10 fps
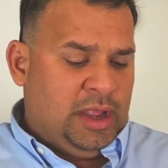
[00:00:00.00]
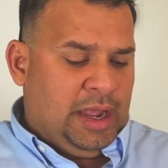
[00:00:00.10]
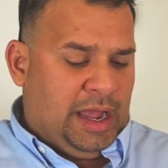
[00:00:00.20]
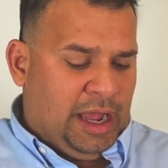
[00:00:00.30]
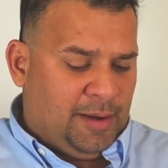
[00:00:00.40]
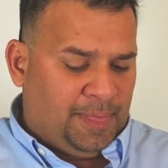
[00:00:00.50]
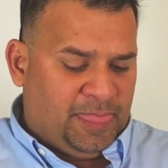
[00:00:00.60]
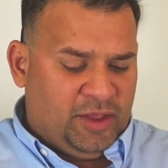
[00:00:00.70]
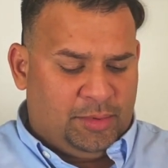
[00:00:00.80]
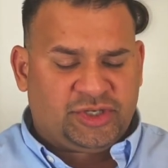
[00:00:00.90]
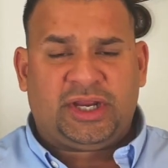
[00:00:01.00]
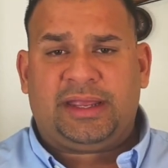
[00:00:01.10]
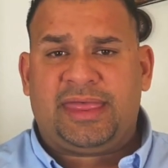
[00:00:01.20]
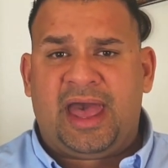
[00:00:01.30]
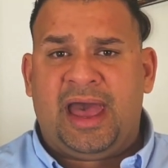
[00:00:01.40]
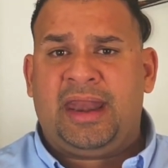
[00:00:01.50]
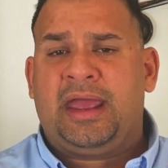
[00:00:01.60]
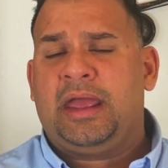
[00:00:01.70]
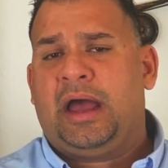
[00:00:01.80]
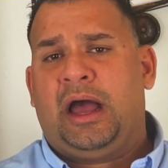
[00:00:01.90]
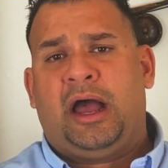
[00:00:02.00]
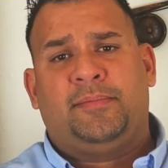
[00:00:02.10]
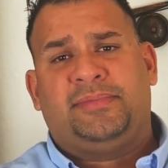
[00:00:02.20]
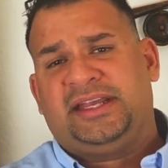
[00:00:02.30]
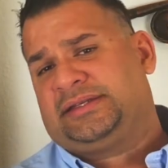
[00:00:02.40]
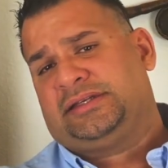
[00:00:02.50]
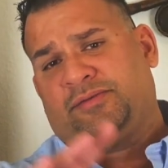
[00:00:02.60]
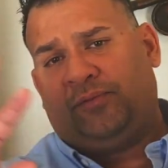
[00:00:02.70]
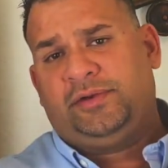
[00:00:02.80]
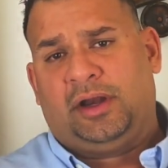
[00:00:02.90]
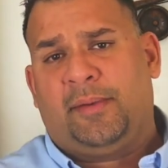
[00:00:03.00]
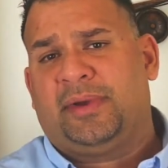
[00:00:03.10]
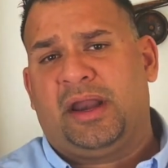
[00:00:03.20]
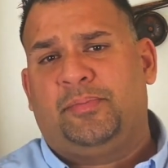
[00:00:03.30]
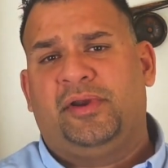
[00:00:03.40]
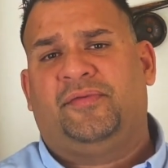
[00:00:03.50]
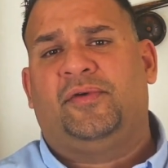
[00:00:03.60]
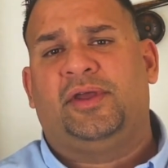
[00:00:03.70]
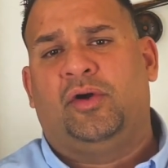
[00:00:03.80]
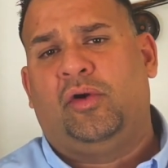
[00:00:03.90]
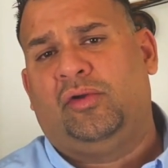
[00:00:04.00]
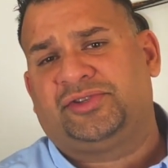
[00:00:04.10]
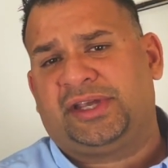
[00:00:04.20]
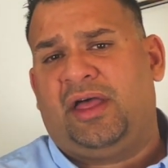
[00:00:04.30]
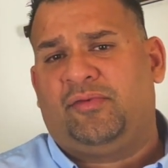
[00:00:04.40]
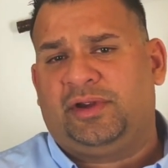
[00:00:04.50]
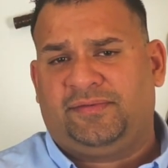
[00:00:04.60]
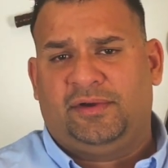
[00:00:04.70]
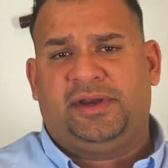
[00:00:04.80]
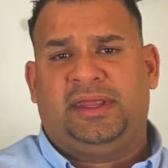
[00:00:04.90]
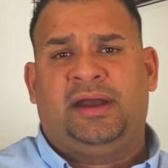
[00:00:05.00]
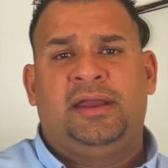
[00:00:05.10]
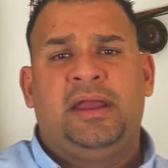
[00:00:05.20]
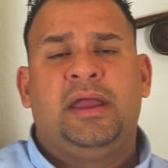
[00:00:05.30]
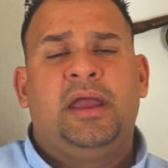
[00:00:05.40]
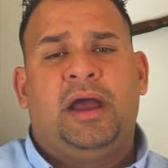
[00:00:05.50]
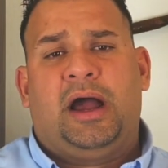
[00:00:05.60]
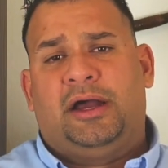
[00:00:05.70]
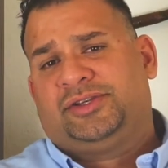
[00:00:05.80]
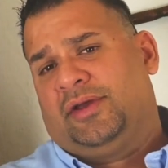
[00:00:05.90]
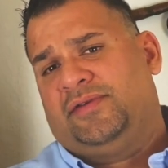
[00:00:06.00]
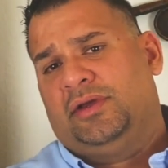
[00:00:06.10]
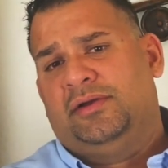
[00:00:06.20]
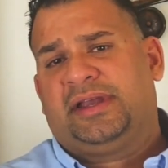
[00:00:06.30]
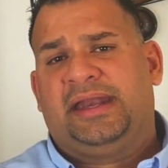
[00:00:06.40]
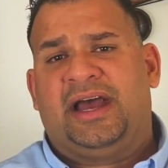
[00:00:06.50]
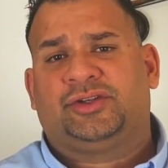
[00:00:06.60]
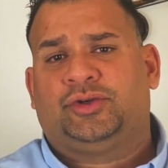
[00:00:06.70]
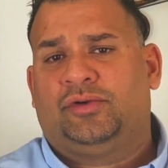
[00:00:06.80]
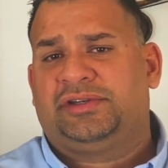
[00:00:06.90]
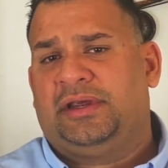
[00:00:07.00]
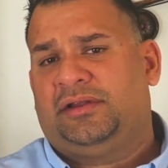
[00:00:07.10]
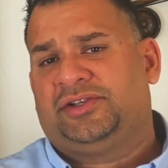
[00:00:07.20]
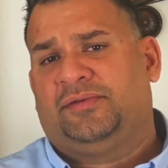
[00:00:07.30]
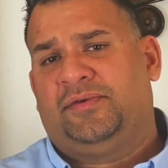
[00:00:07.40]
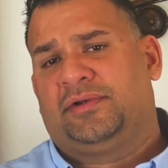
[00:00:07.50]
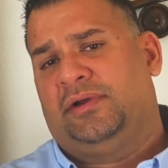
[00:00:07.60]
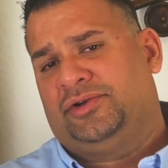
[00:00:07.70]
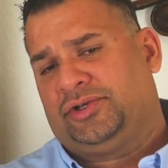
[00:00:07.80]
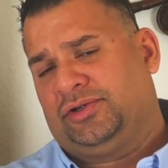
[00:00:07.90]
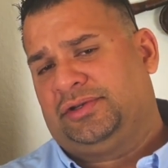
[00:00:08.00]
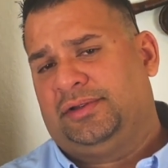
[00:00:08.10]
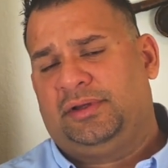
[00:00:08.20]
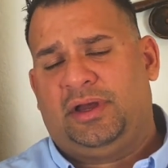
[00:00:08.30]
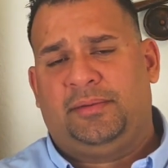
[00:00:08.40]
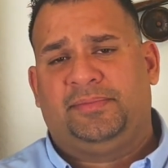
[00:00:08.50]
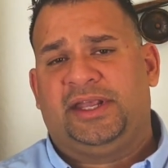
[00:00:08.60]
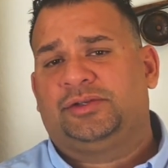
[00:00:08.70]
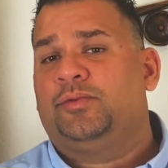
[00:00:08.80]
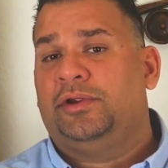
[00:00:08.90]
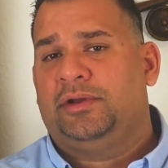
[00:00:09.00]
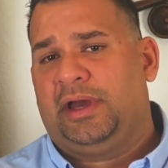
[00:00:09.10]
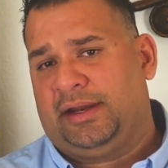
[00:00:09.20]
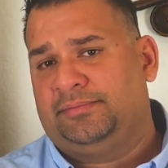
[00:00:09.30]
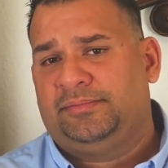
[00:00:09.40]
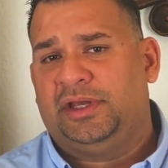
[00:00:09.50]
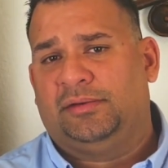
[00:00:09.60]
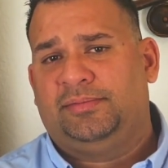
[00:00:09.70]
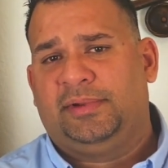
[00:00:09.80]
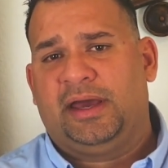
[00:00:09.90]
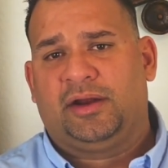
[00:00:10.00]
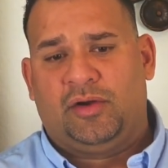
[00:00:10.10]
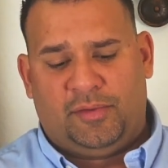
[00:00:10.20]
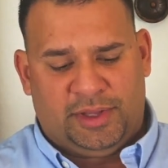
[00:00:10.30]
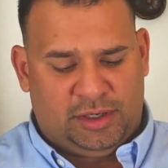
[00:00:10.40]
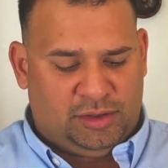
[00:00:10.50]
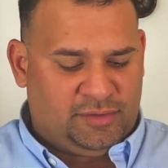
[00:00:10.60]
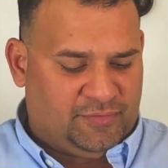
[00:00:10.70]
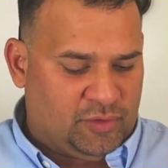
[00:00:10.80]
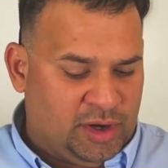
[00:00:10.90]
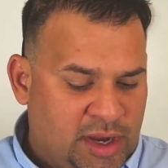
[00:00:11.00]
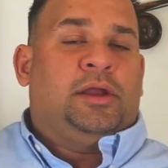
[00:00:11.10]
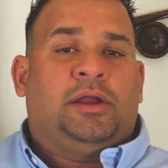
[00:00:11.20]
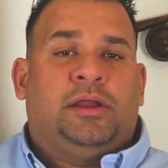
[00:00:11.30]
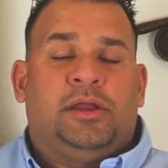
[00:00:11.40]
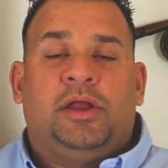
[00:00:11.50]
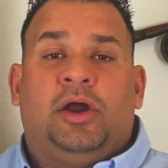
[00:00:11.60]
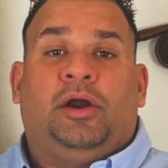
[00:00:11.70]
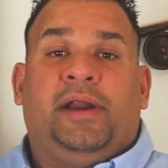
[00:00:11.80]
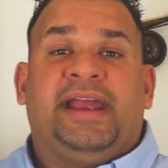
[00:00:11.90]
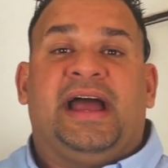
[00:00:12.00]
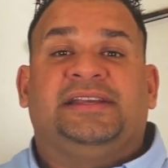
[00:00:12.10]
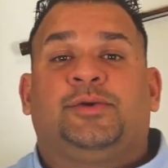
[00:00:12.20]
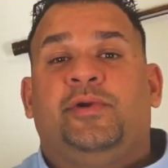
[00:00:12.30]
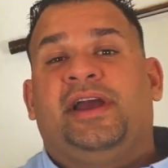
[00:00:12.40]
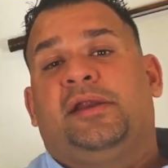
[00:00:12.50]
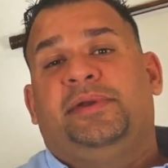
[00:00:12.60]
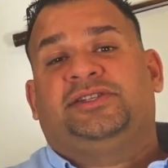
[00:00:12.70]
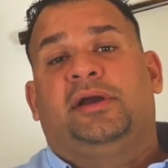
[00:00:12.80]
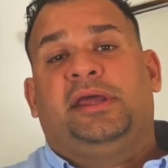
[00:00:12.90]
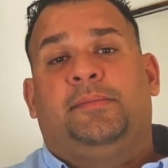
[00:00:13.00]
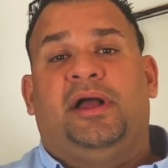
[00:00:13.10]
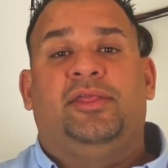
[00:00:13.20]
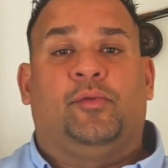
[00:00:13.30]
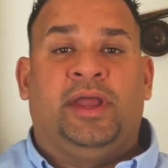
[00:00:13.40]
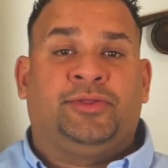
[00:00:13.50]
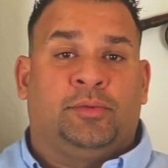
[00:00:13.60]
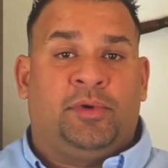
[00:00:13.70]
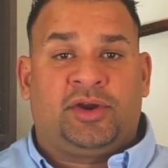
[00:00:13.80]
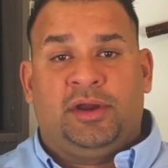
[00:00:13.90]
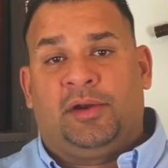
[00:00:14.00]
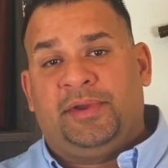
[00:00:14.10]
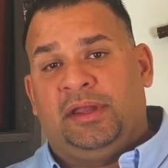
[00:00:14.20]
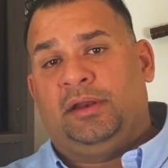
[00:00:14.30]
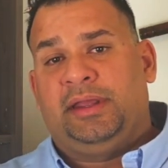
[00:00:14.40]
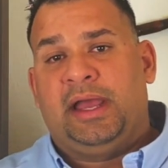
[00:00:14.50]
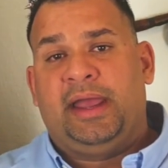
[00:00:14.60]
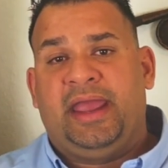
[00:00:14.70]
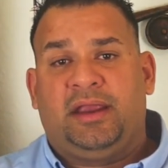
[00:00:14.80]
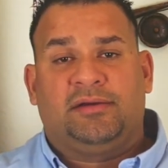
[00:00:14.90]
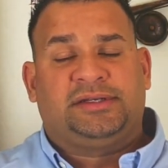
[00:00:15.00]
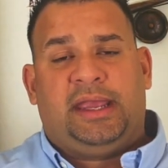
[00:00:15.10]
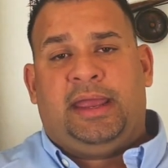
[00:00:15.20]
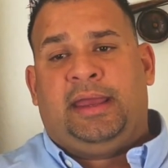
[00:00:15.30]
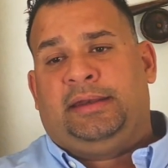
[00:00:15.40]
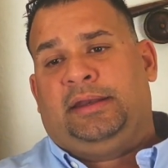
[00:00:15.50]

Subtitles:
double check that. This is, I'm gonna put it for the whole Southwest Florida. So if you're looking at short sales or foreclosures, that's where you gotta go over there and look for. All right, guys, we're gonna be talking about the rental market over here in Lehigh Acres, and